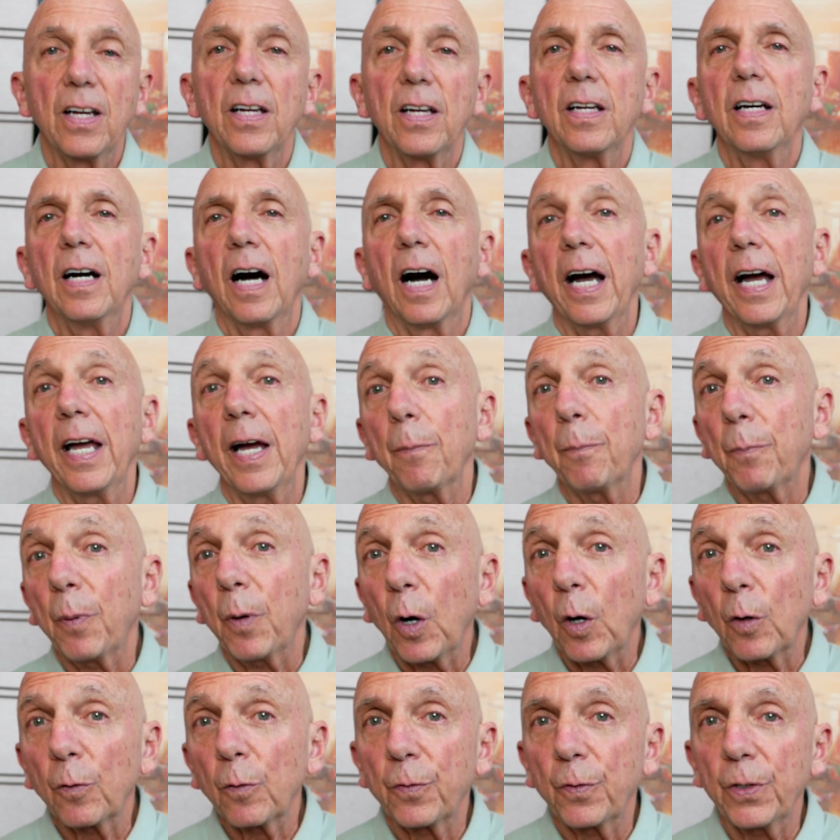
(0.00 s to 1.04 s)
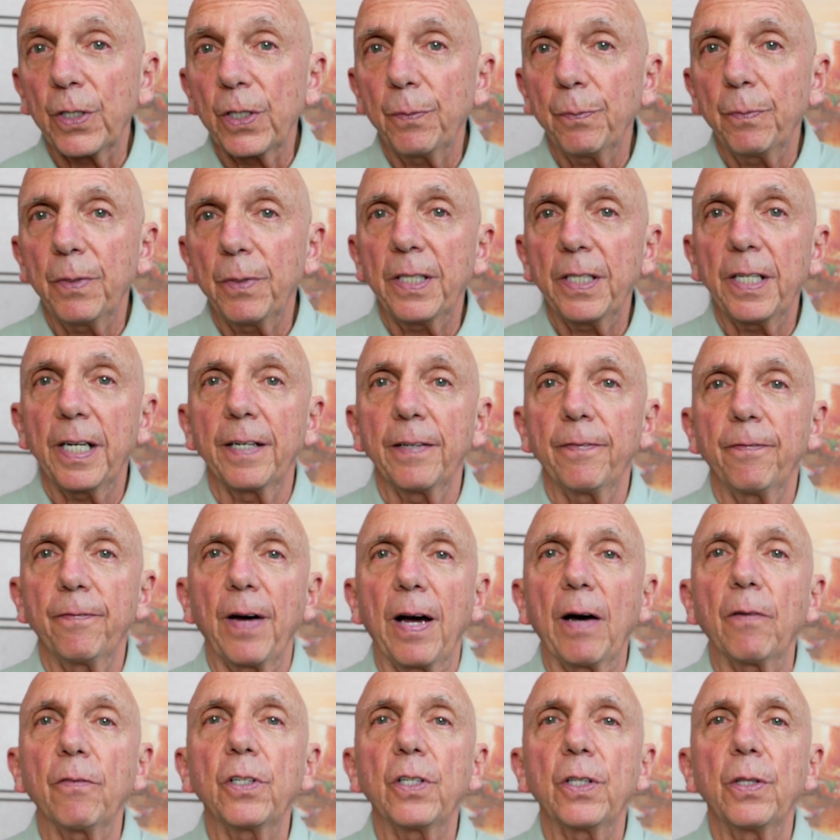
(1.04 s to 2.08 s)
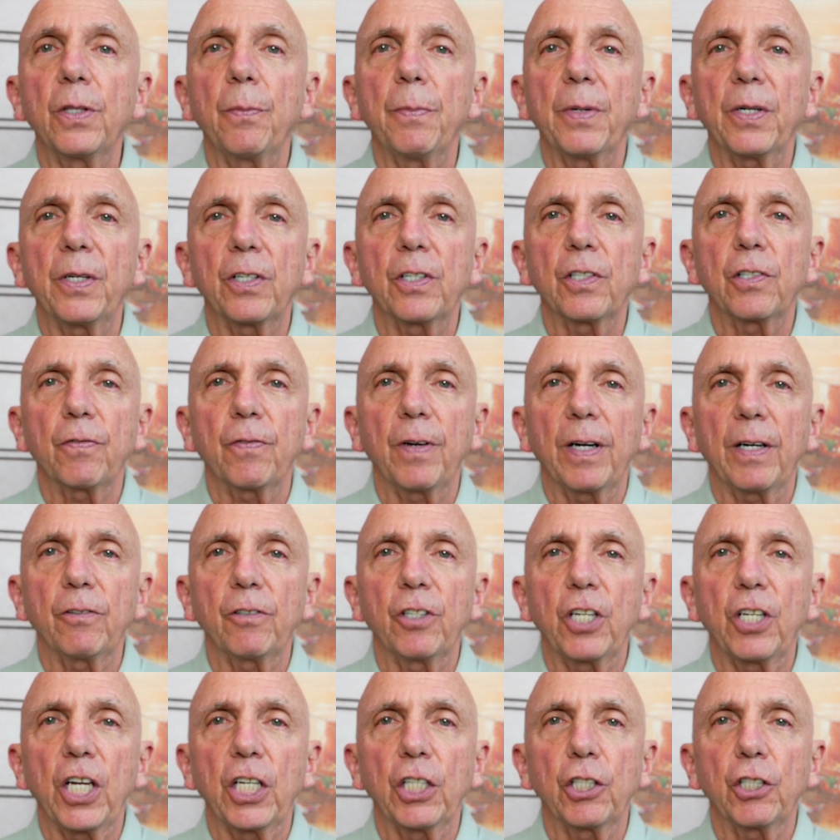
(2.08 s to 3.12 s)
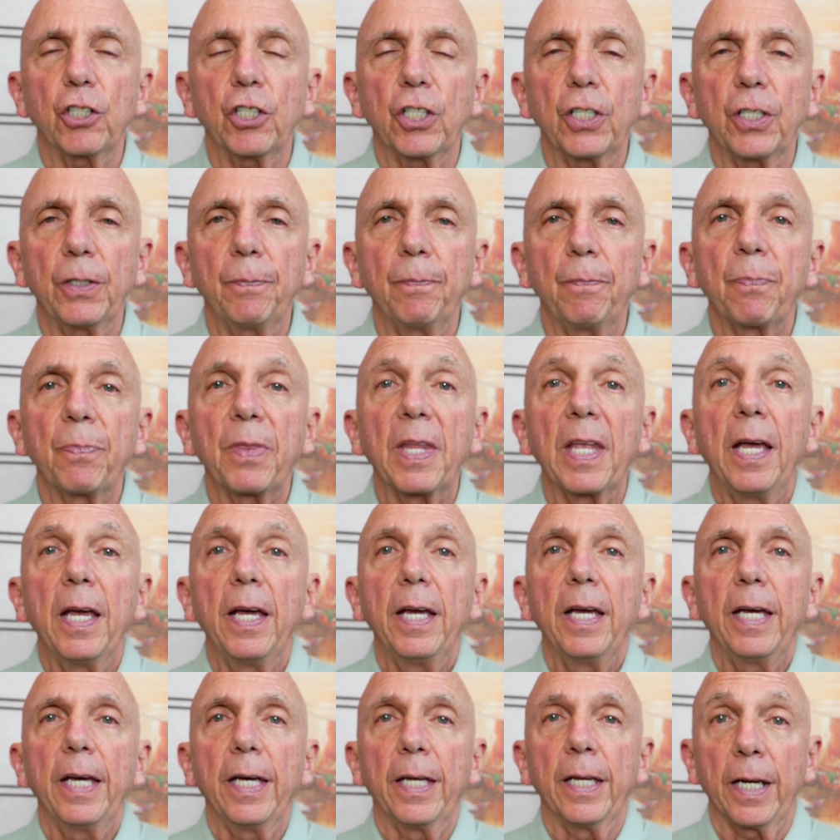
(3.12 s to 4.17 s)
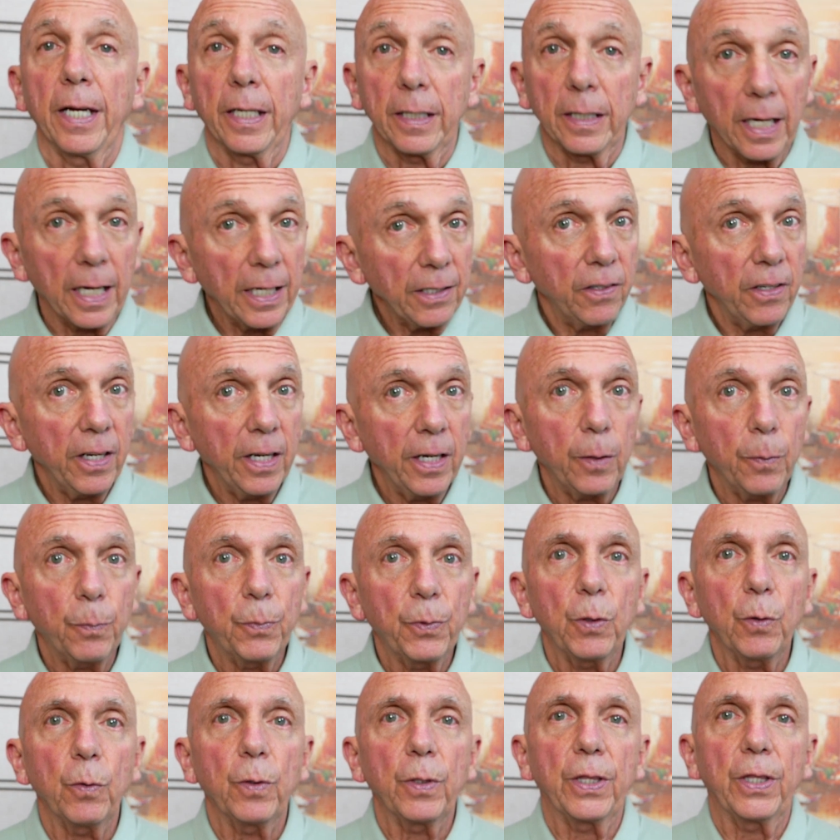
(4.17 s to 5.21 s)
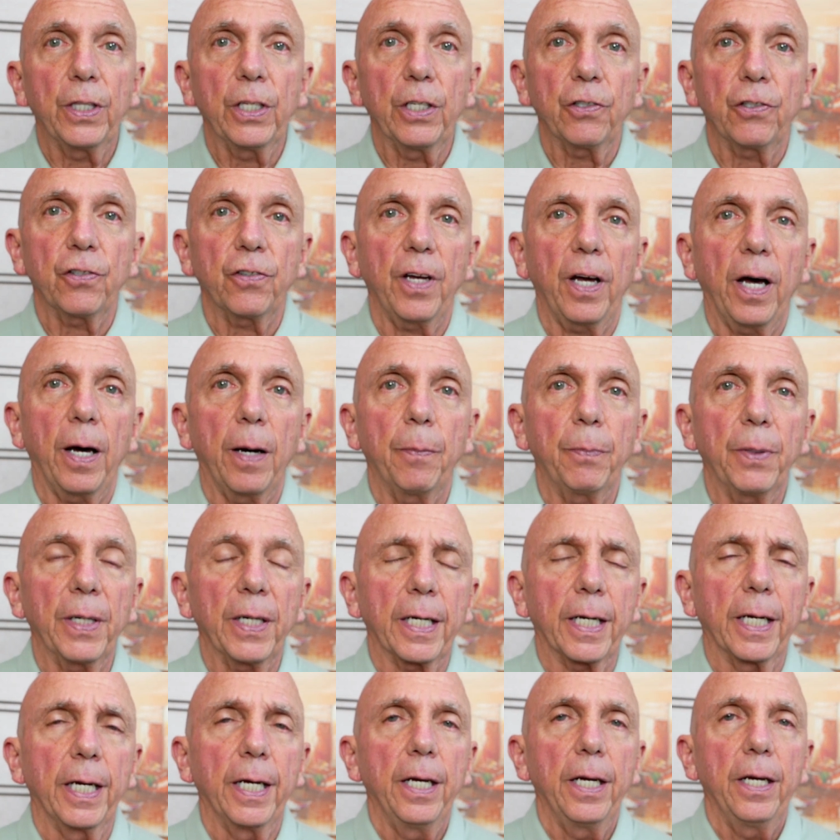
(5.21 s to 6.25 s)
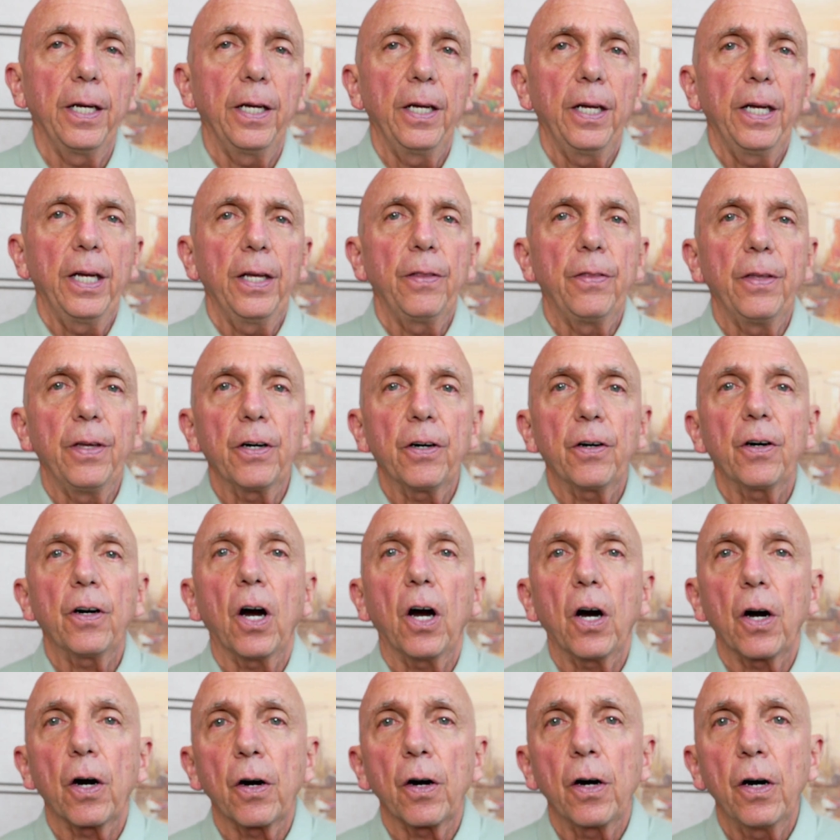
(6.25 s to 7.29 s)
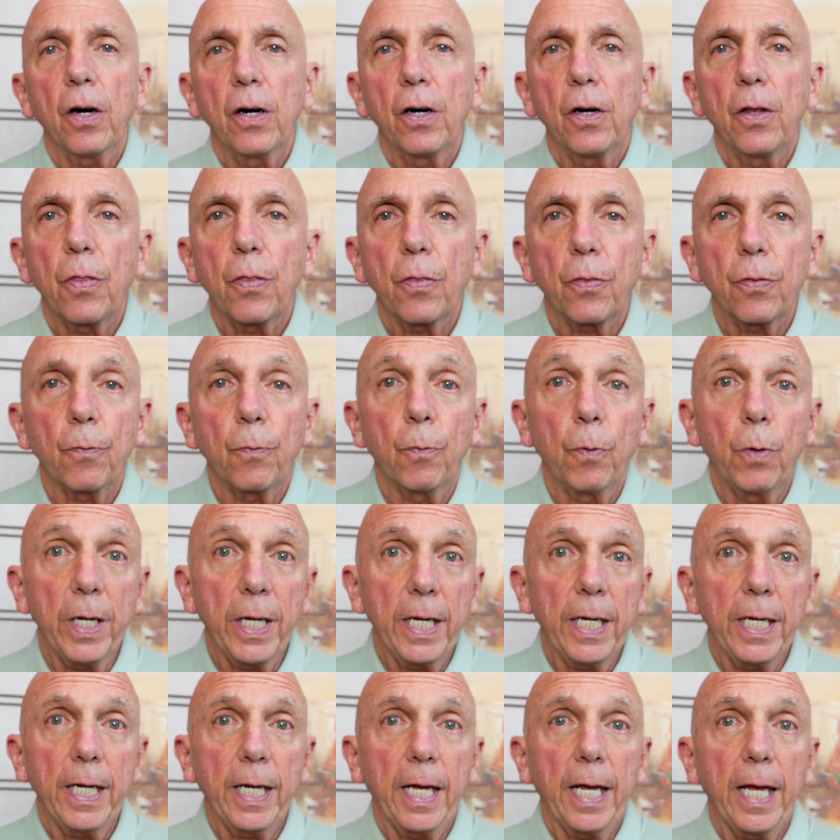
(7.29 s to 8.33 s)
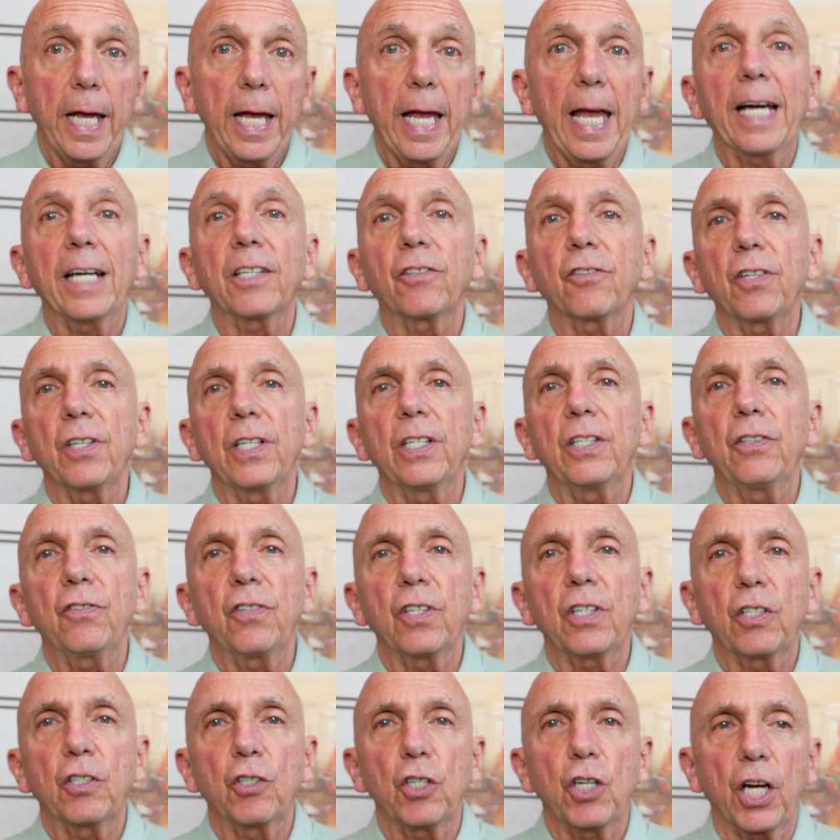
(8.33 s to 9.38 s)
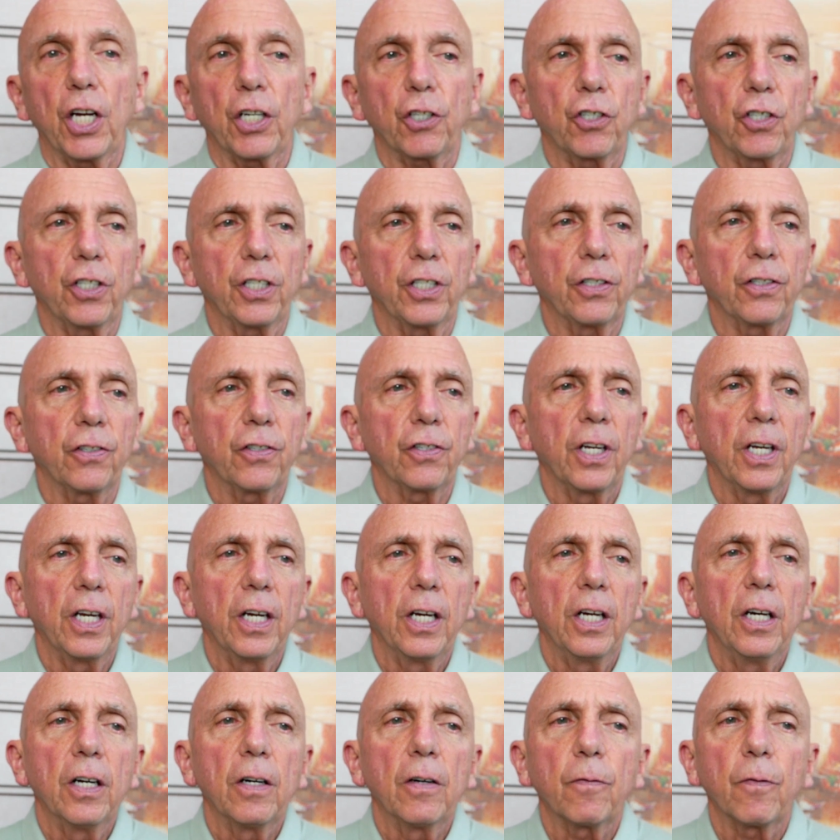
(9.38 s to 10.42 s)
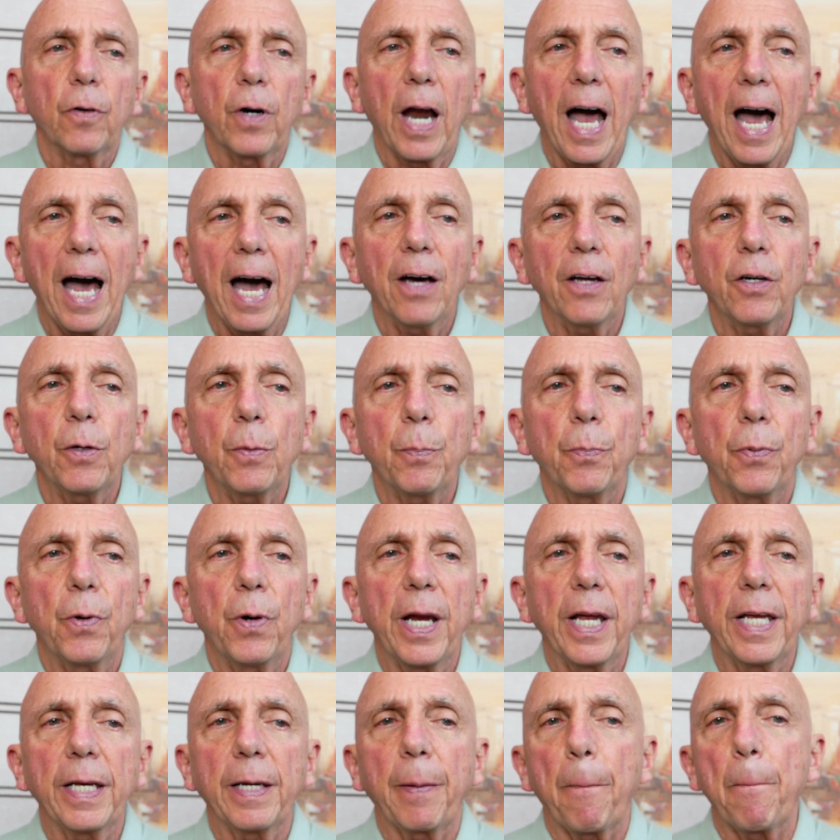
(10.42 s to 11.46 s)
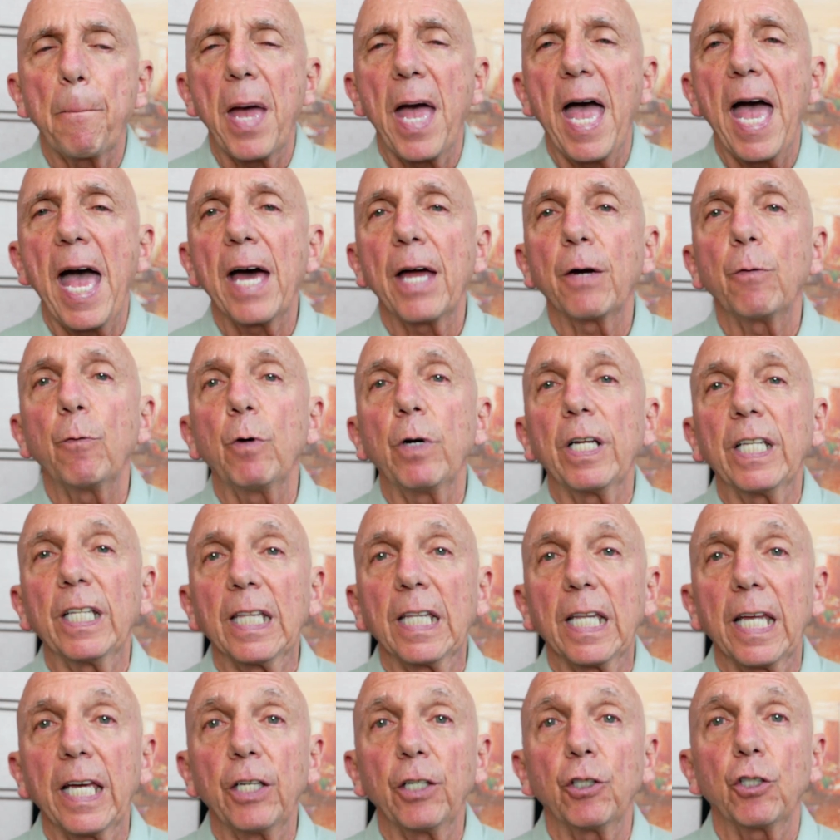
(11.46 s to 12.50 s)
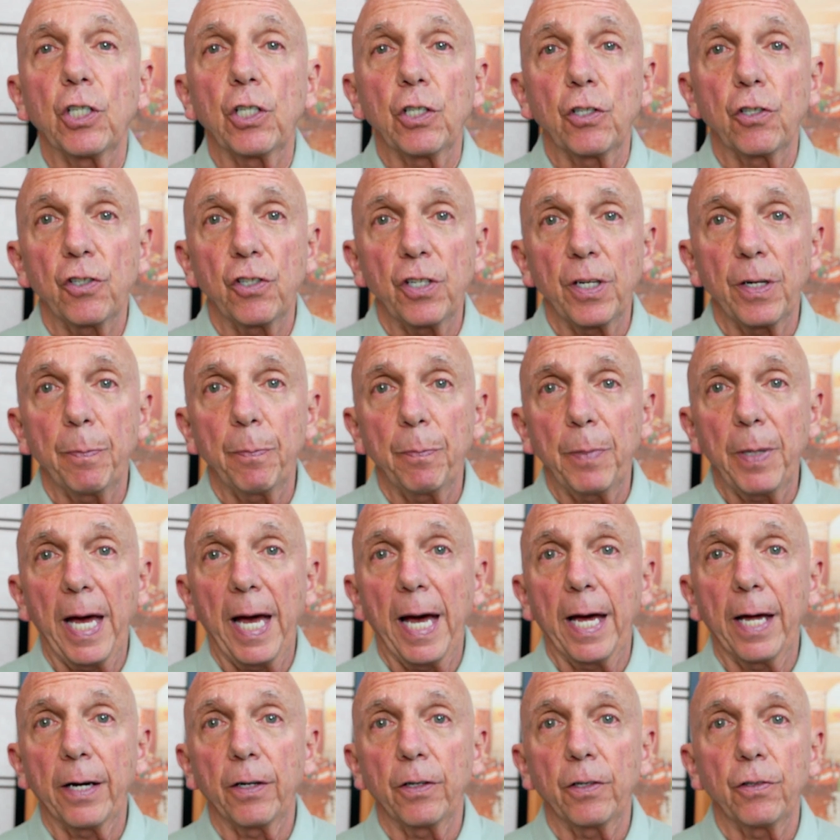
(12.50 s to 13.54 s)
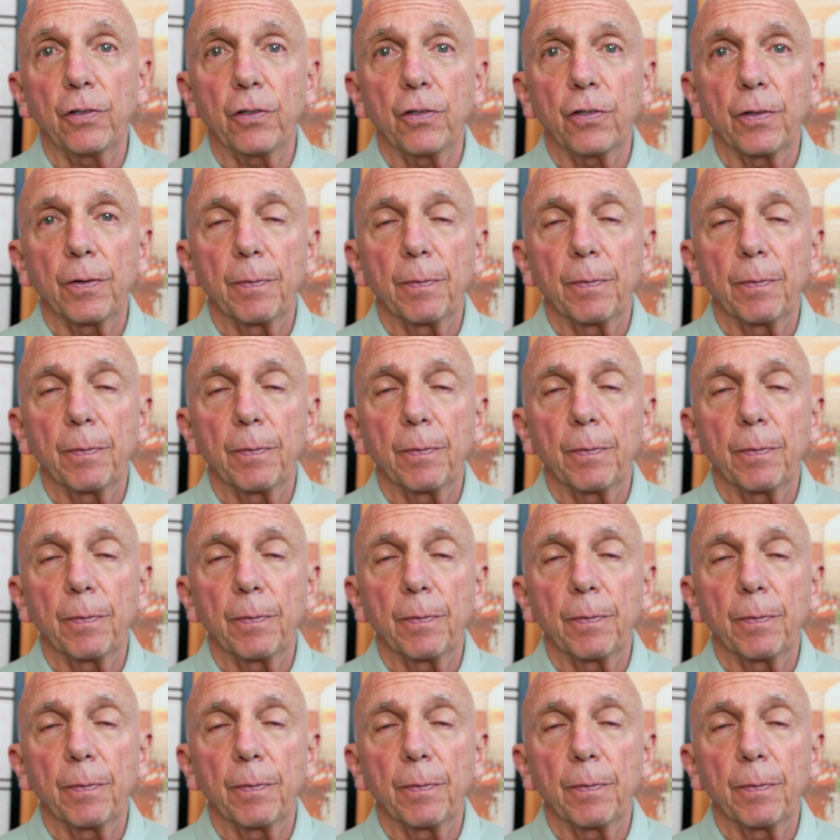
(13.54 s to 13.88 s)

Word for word: Hi, I'm Paul Friedman. I founded the Marriage Foundation, and I'd like to help you with this topic. There are three excellent suggestions for how to break bad relationship patterns.